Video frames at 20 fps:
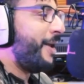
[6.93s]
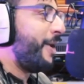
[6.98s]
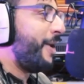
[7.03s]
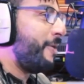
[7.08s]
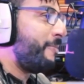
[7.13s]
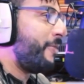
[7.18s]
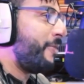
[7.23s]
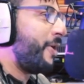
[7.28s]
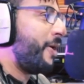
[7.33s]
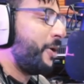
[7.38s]

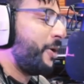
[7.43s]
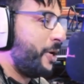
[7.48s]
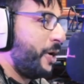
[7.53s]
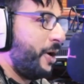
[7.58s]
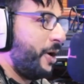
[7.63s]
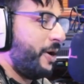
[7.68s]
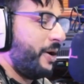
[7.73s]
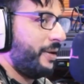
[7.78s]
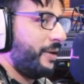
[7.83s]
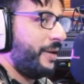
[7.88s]
Imran
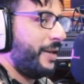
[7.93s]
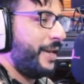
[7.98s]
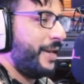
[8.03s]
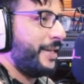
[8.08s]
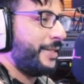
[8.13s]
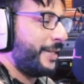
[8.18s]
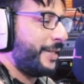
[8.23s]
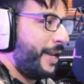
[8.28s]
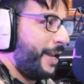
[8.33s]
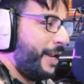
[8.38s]
Khan
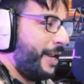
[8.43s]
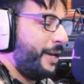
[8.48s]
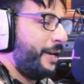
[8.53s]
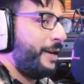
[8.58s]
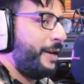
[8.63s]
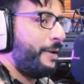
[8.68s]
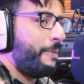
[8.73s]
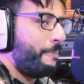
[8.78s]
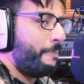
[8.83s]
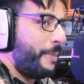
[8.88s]
is
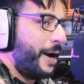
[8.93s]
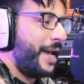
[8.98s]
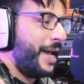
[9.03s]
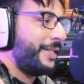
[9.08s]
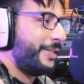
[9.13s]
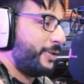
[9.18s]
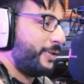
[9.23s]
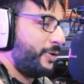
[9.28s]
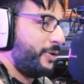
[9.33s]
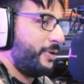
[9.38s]
in my
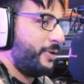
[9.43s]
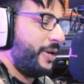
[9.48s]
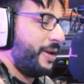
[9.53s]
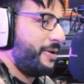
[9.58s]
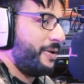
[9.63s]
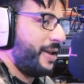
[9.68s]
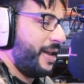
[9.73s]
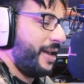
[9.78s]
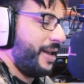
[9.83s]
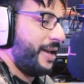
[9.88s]

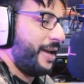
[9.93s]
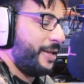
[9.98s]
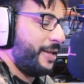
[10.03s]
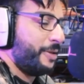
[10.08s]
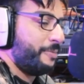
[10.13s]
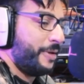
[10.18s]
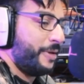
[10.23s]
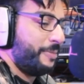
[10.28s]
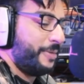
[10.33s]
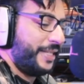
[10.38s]
studio here at
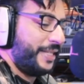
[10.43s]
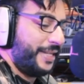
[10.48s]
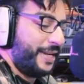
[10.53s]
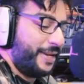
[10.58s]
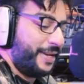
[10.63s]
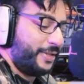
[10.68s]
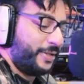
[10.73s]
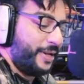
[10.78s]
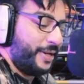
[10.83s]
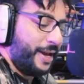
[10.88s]
the
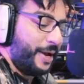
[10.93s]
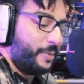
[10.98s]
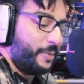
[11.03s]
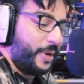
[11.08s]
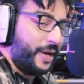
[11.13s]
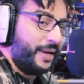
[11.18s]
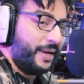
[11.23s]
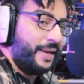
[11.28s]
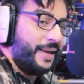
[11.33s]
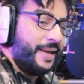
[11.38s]
BBC Asian
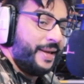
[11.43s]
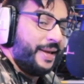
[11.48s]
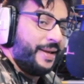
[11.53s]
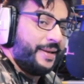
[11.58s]
Network.